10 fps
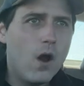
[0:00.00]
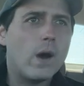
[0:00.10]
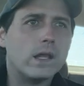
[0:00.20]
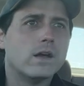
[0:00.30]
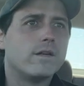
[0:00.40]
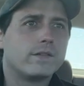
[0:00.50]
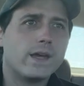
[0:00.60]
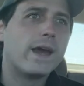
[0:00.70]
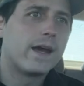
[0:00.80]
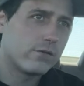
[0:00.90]
Oh, I love
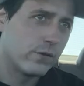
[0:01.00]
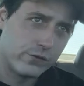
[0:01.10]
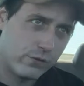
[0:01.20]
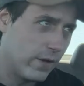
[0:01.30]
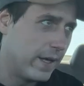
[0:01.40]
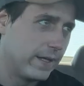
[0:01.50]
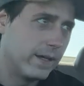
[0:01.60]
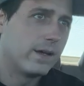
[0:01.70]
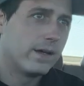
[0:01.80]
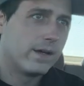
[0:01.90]
yeah, Adderall's great.
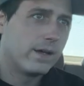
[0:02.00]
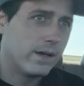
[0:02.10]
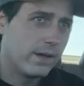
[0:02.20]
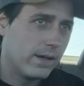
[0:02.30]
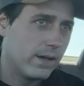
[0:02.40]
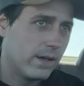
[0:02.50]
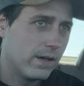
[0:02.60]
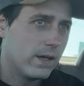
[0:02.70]
That red pill?